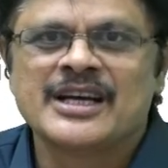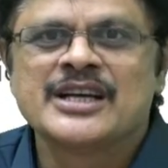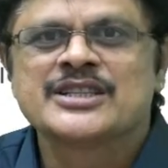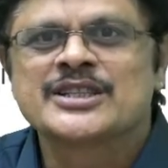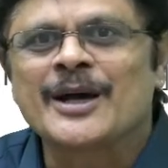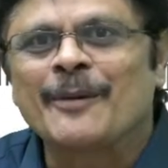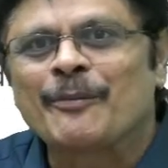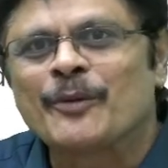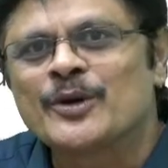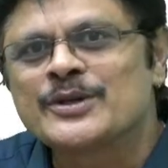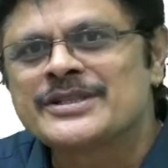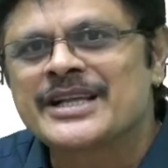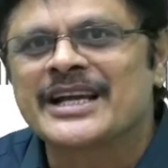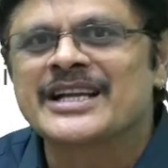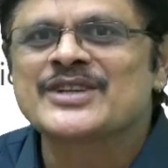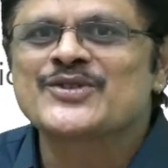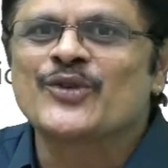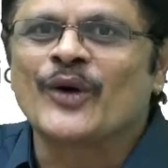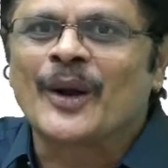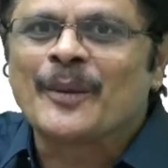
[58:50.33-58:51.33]
Suppose there
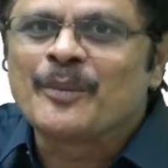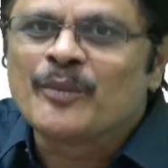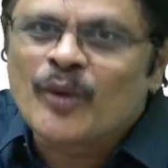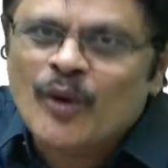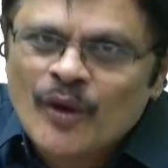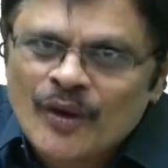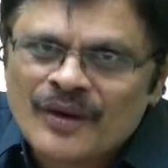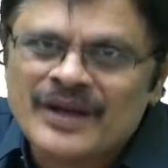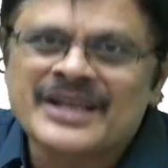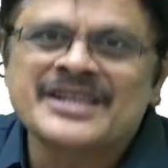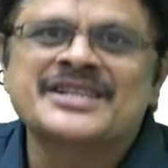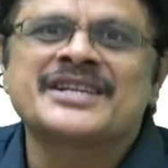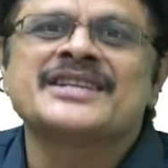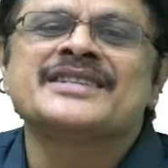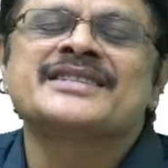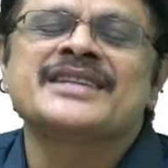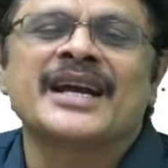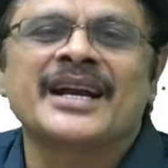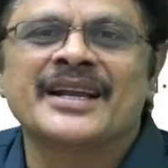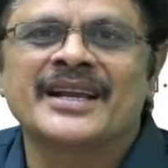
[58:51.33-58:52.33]
is one more list
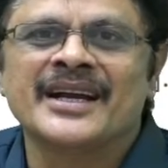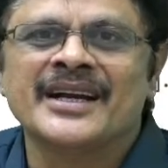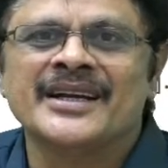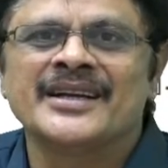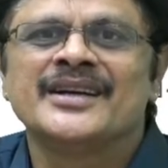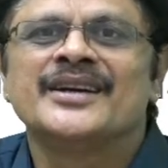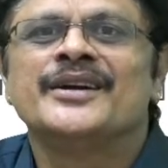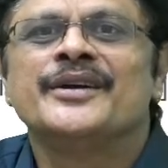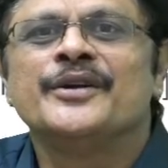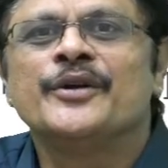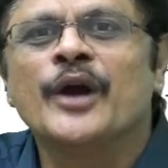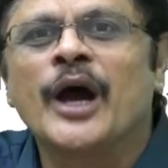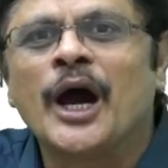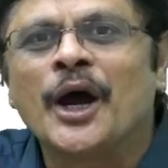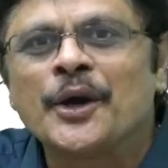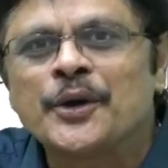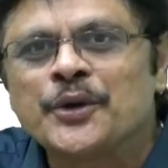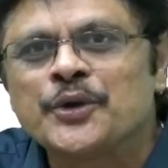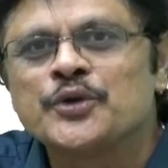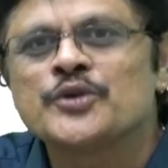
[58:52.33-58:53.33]
inside that, you
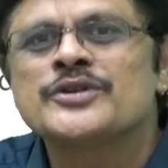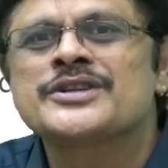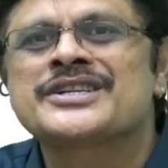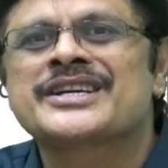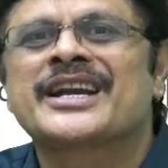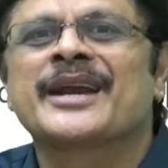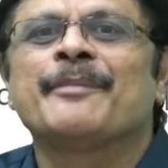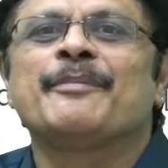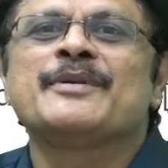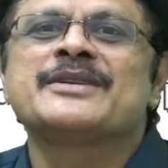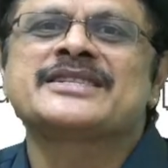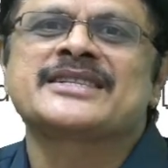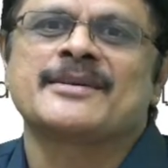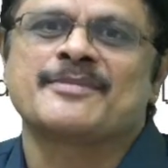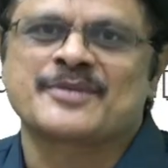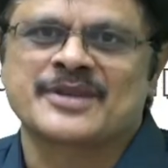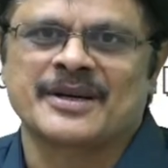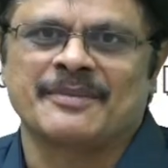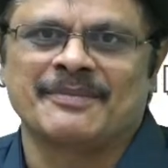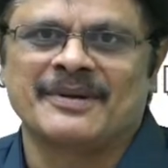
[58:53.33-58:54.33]
have to use triple
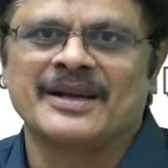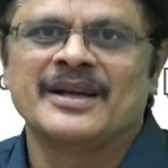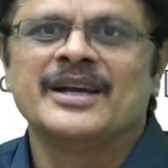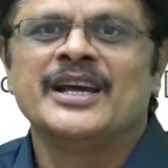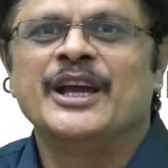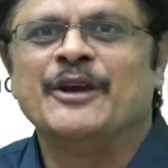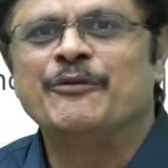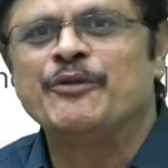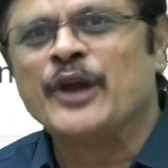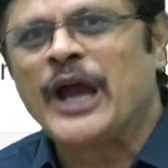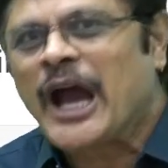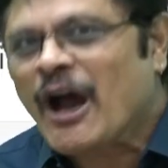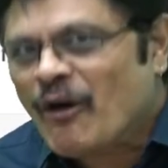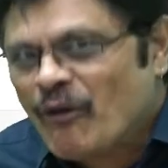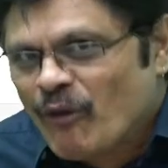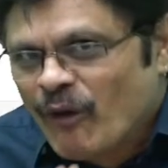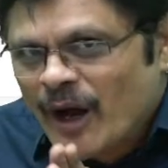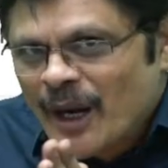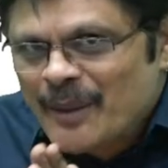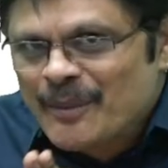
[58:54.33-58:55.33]
subscript. If you have
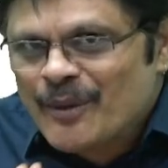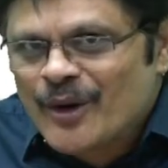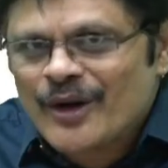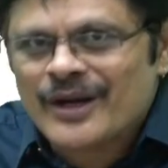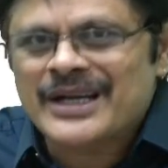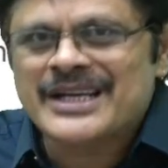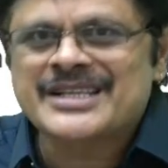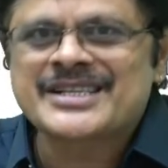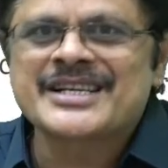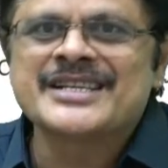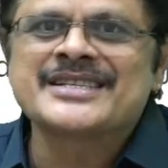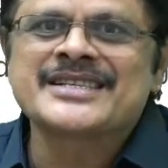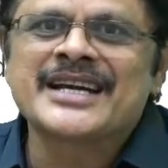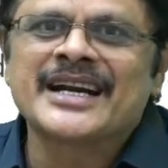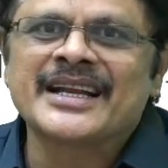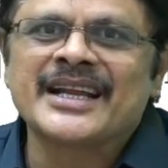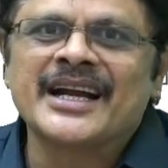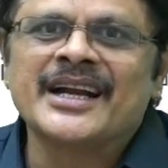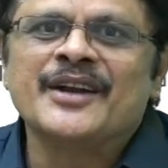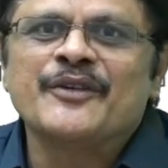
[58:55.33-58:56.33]
one more list
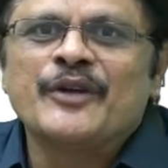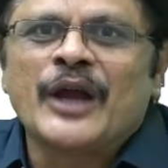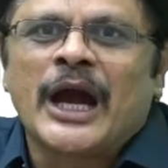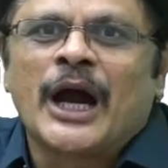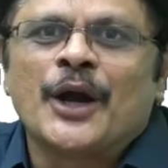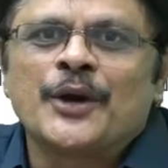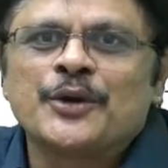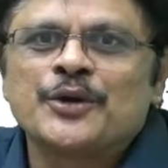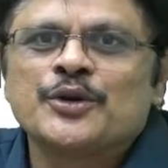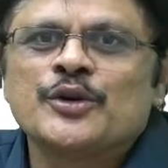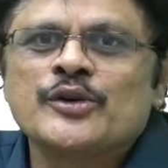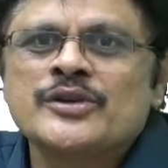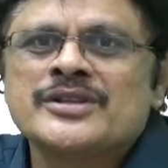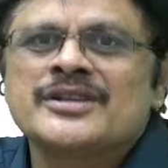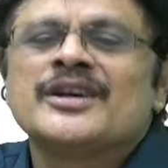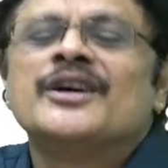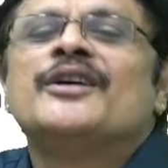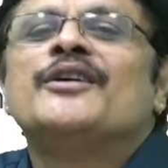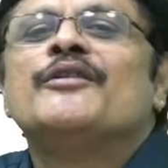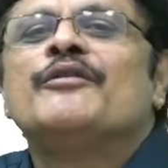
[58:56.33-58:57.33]
inside that, you have to use
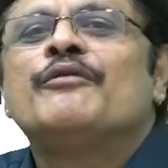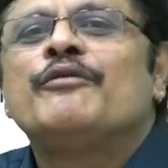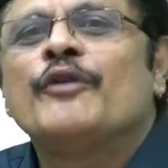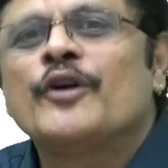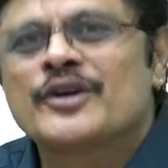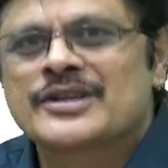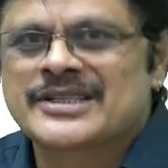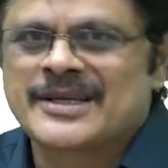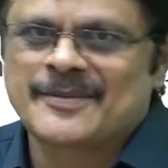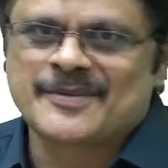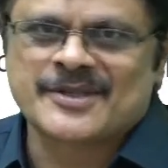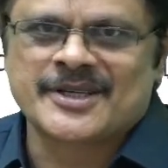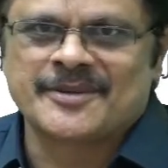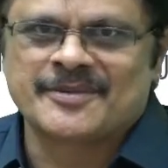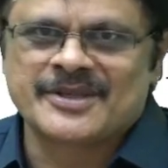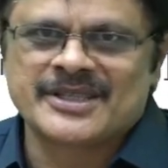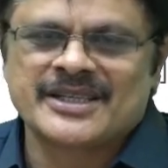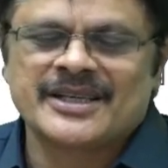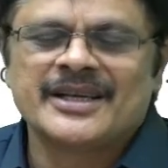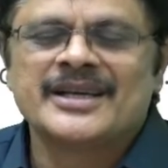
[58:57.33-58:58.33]
4
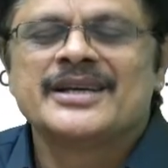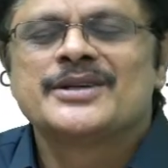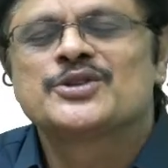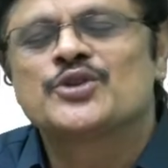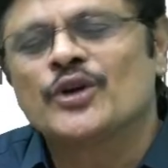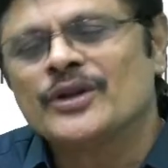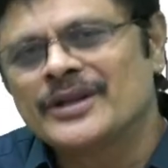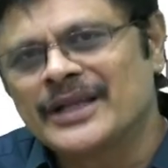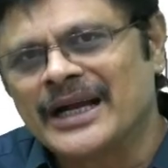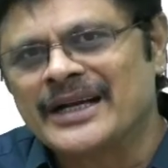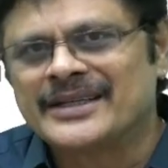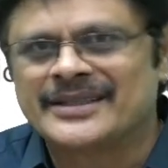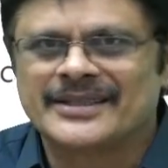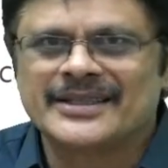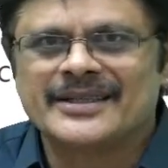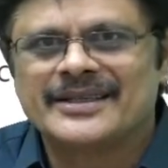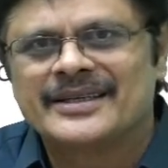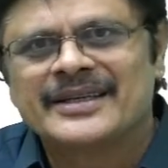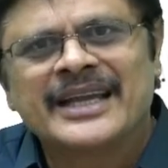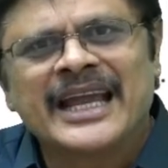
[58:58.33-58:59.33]
subscripts. So that
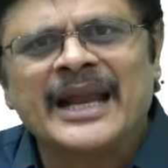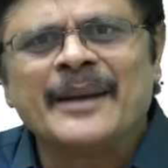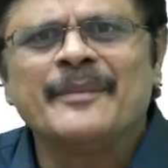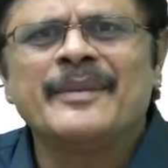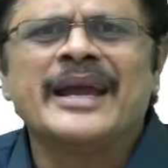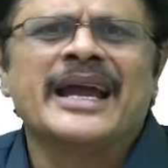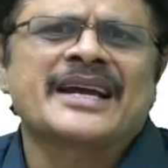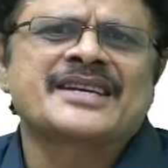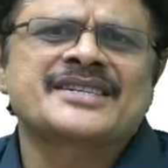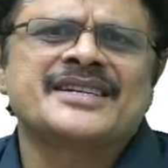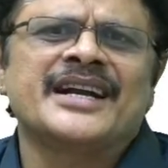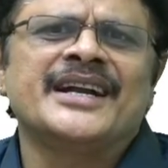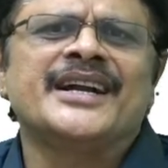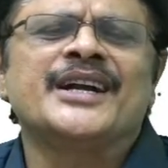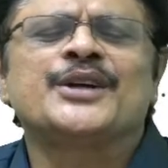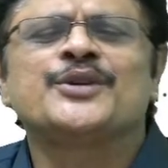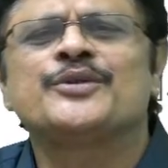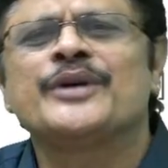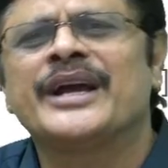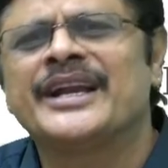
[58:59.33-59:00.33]
can be
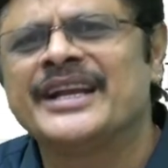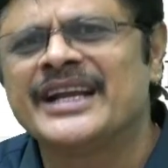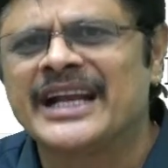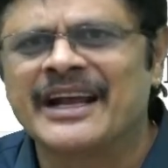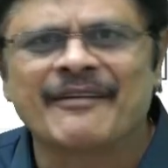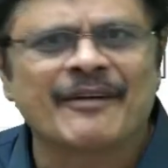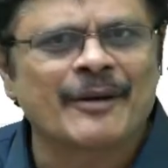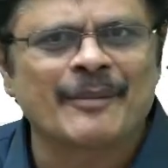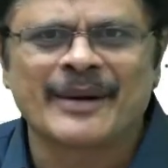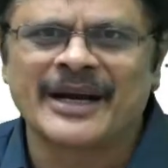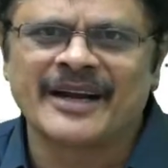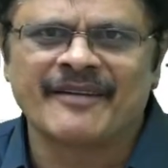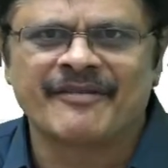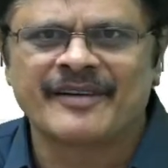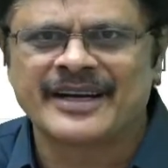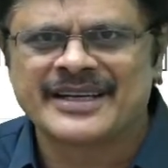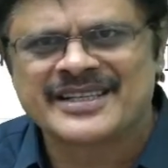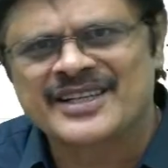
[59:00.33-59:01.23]
extended to any level, my dear friend.